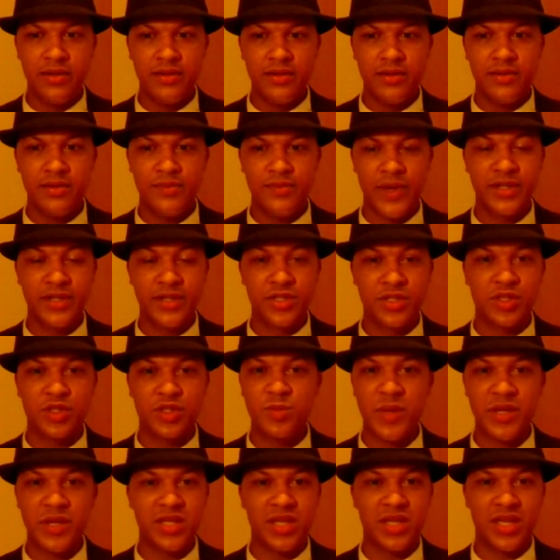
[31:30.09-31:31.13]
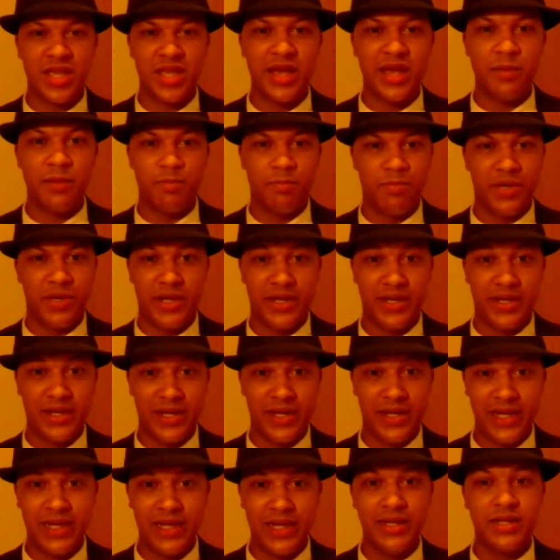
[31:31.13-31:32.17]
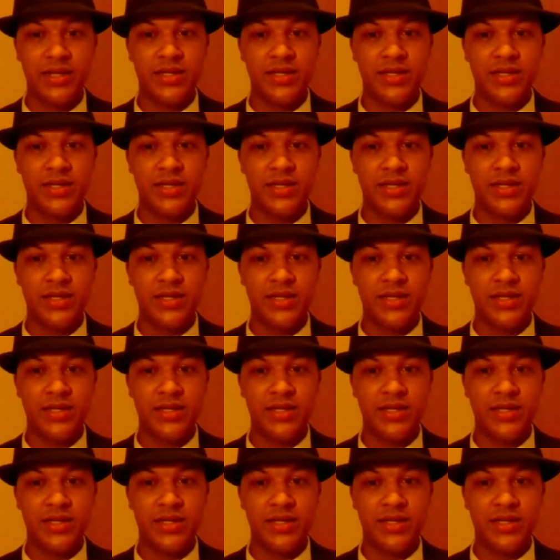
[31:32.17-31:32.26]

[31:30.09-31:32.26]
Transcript: Not just expect to get, but need.